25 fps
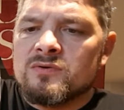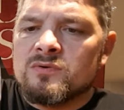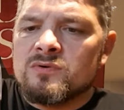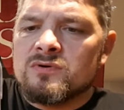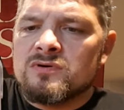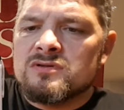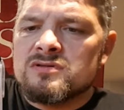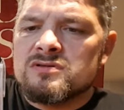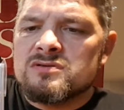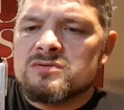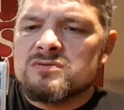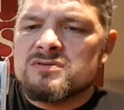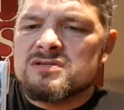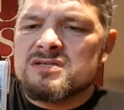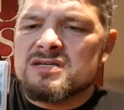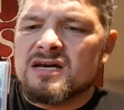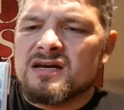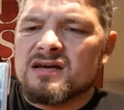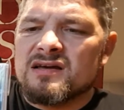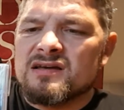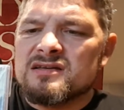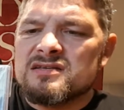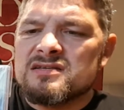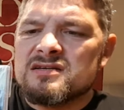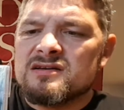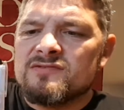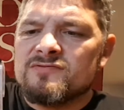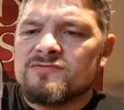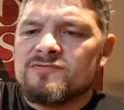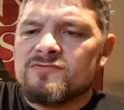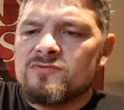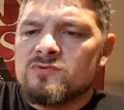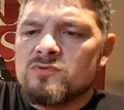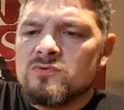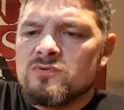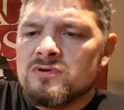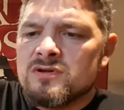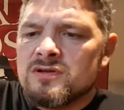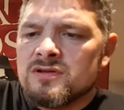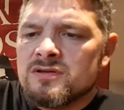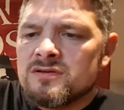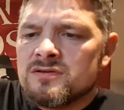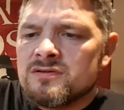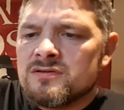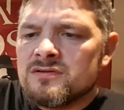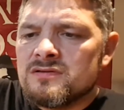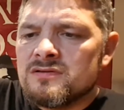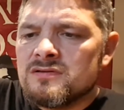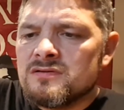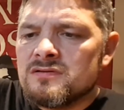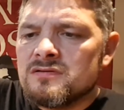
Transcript: ones, what's that? Is that Fallen